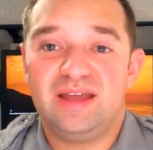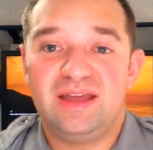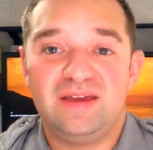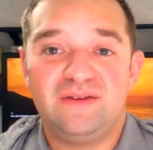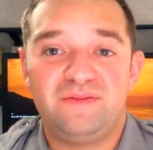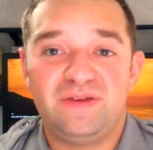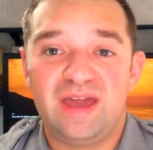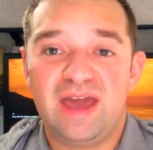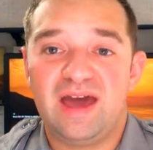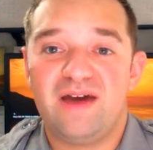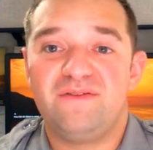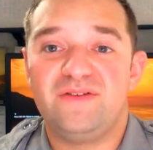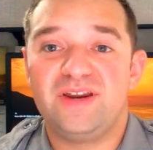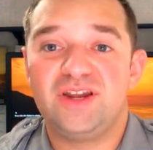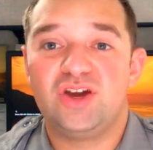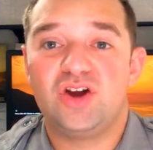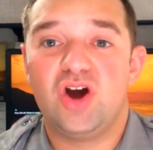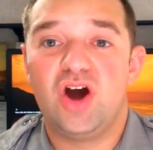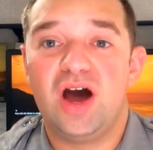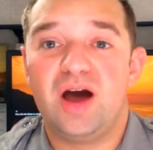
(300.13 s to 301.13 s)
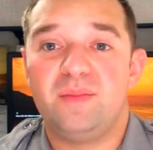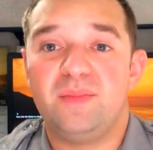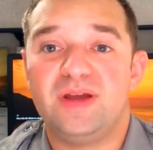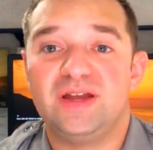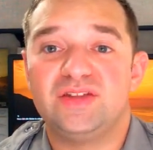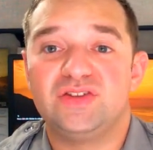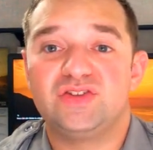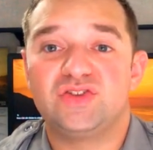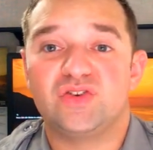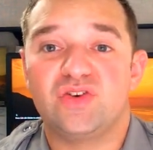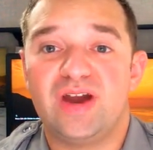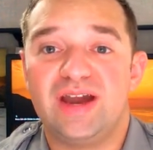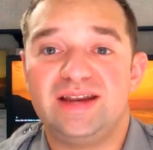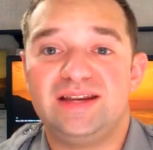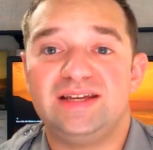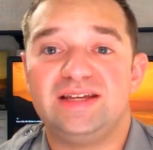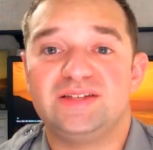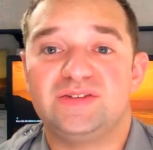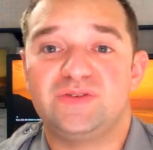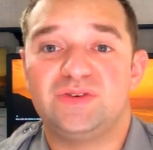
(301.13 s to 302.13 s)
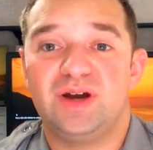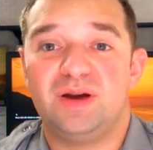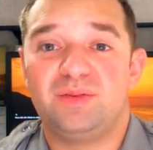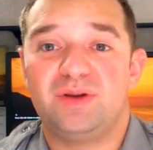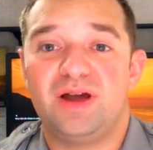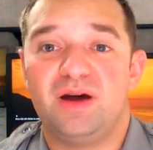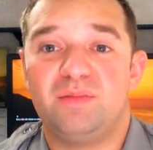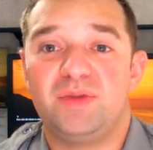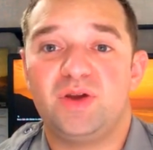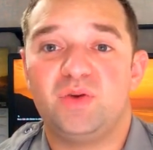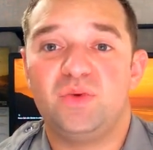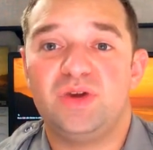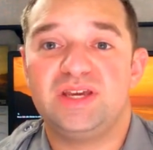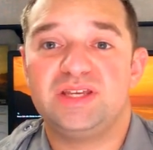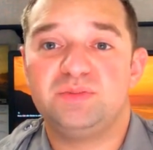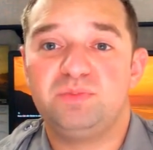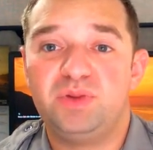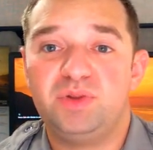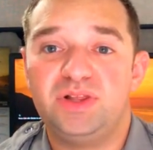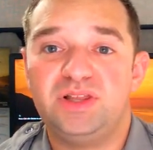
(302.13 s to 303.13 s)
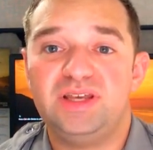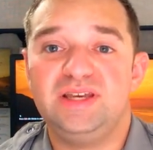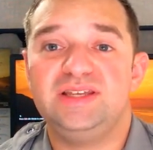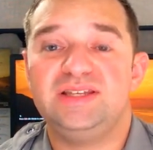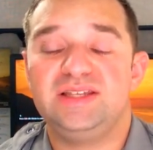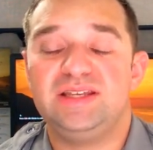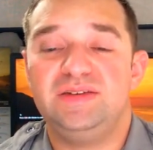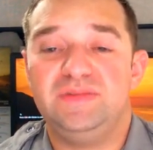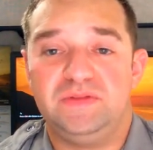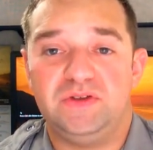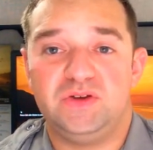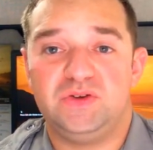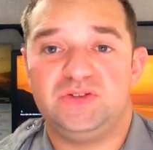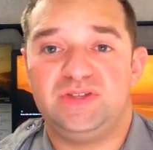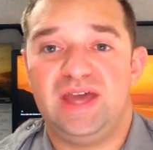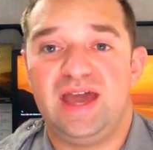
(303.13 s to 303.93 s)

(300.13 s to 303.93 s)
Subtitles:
if you have any comments or ideas for upcoming weeks, please leave those